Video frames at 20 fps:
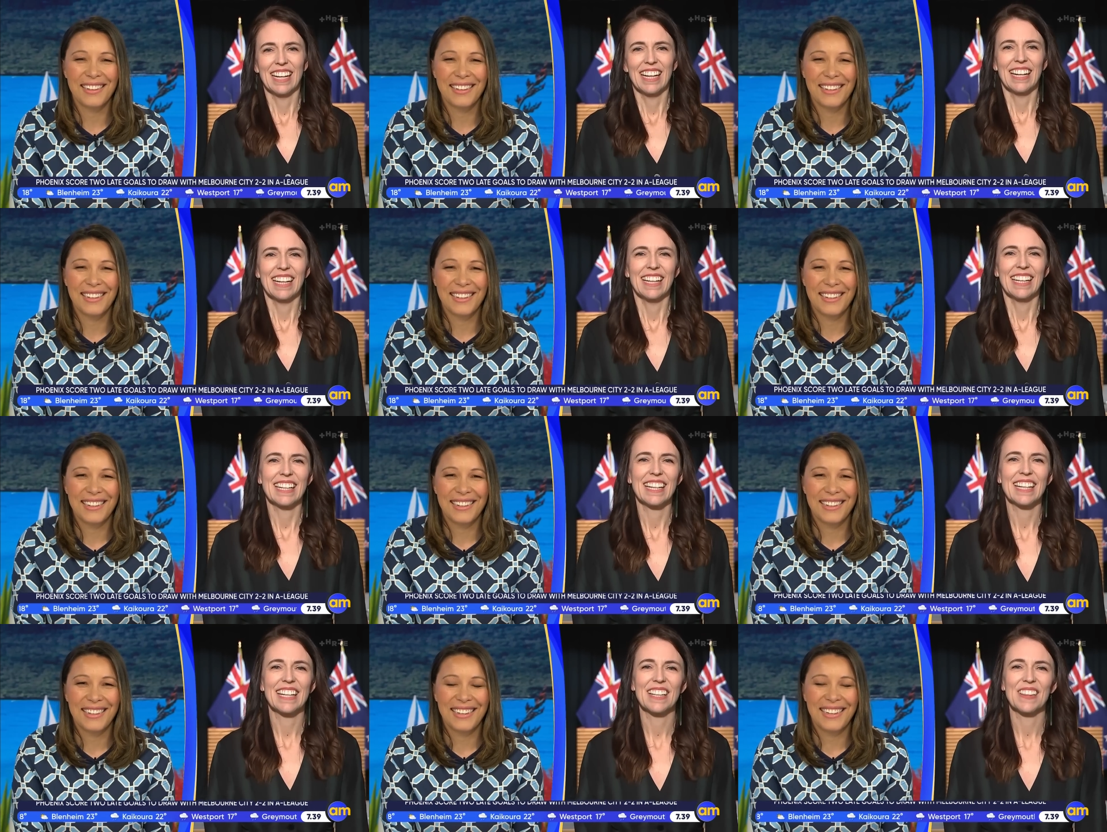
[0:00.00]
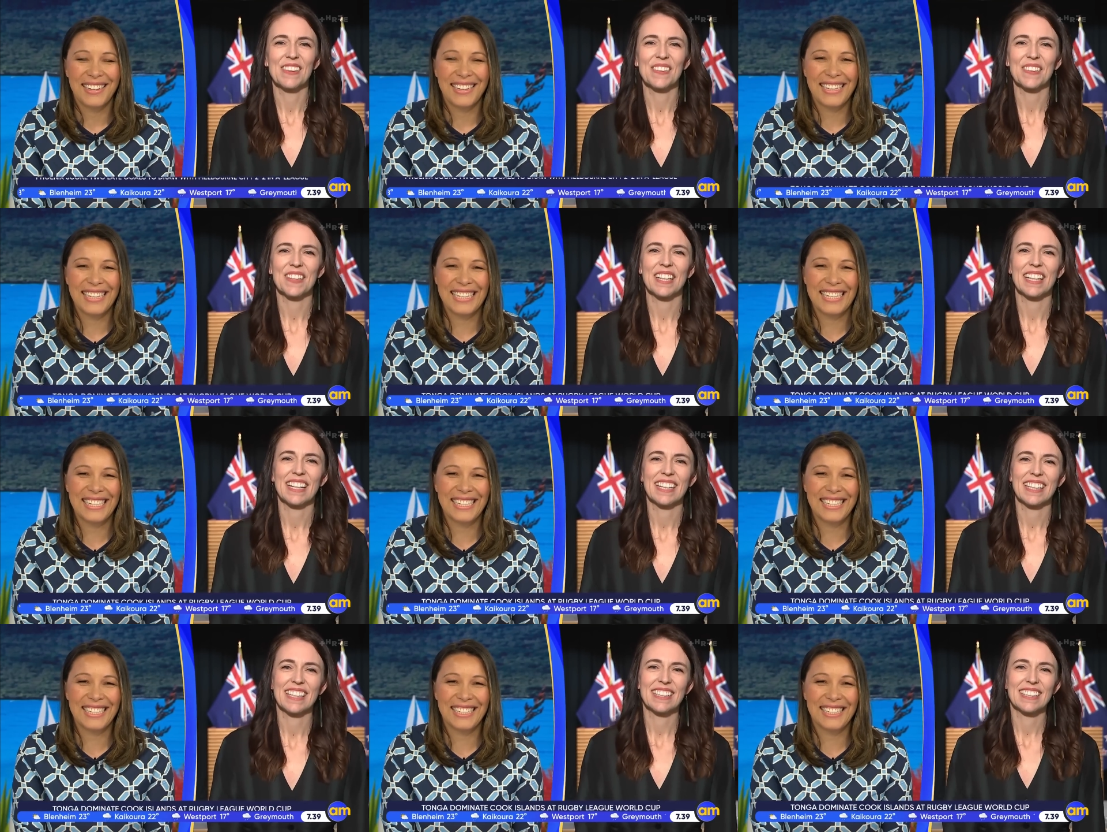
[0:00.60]
Speaker 1: Yeah, look,
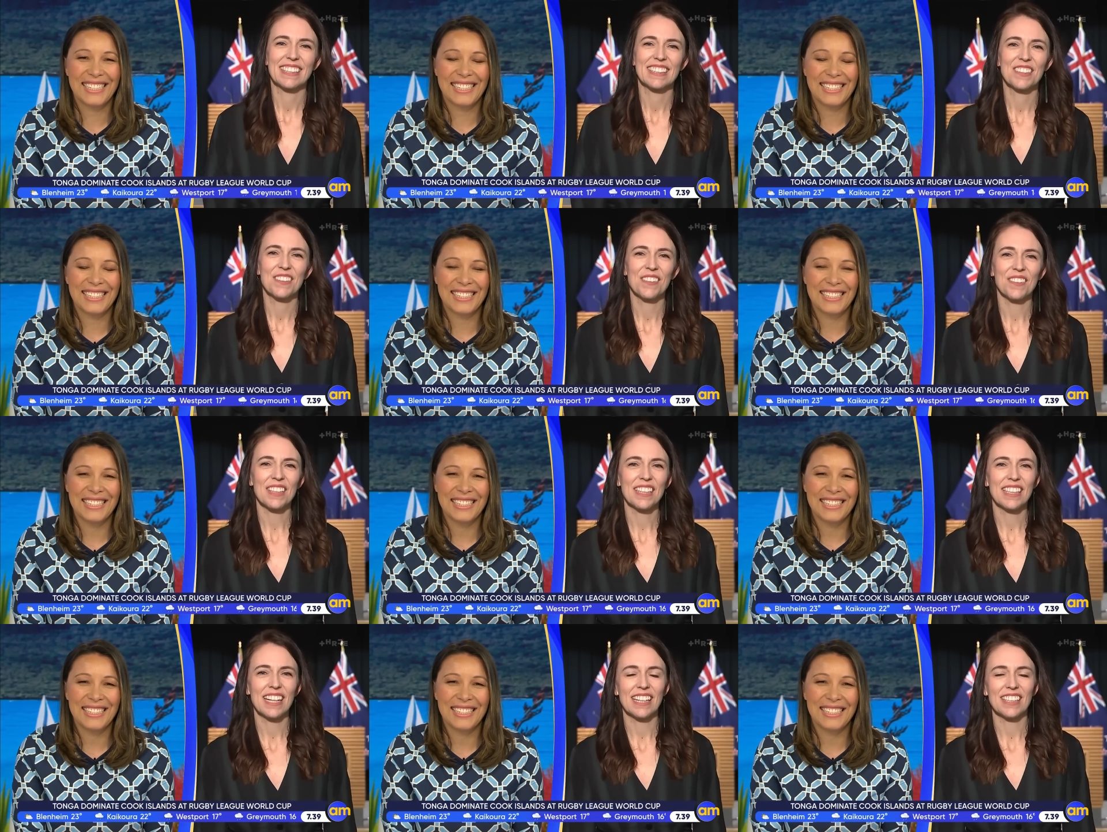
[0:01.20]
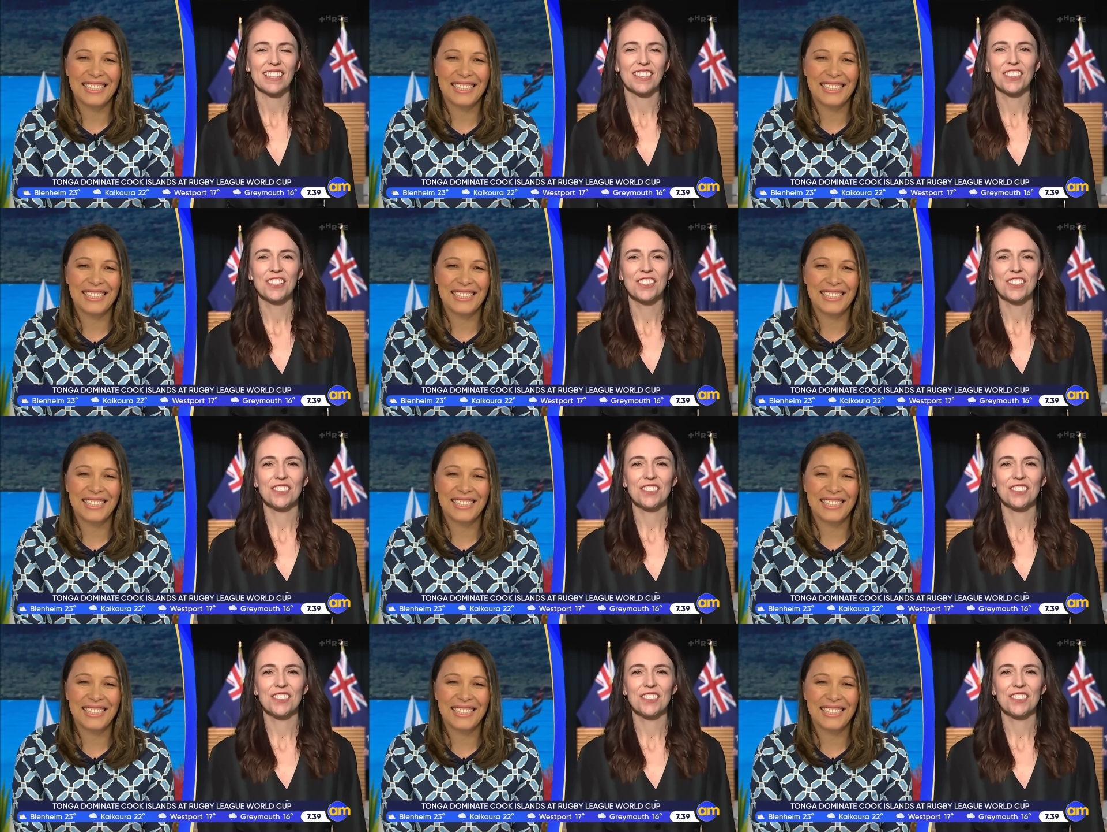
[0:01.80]
uh, not an unusual